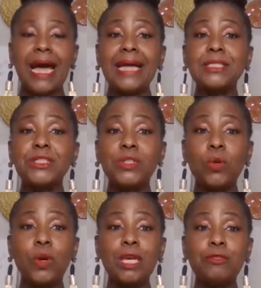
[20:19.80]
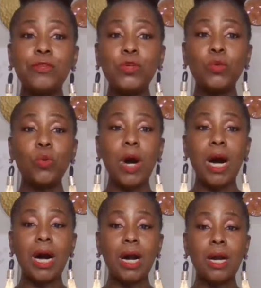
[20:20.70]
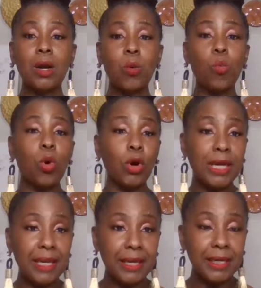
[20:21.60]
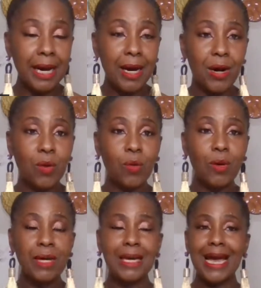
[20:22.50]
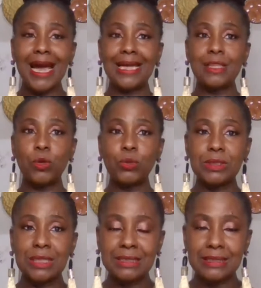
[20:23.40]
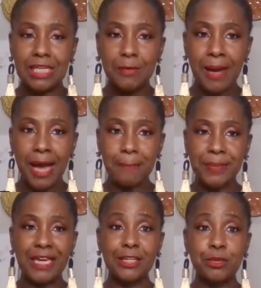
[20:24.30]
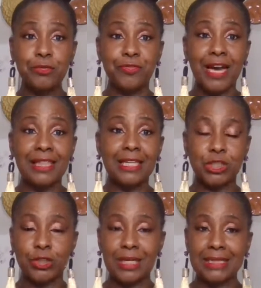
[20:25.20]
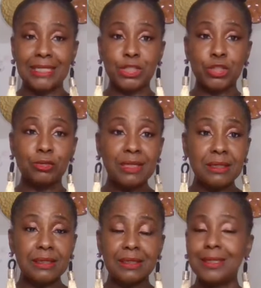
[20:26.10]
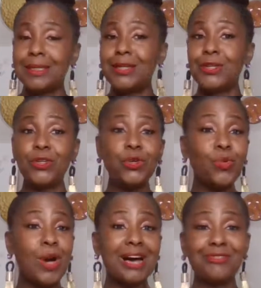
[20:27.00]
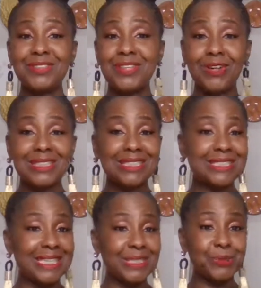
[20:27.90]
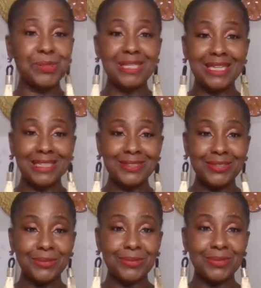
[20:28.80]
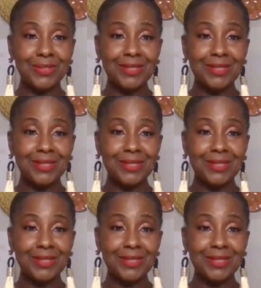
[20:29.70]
And so if you are working now and those things keep happening and you find that you're getting triggered, you have not dealt with the issue.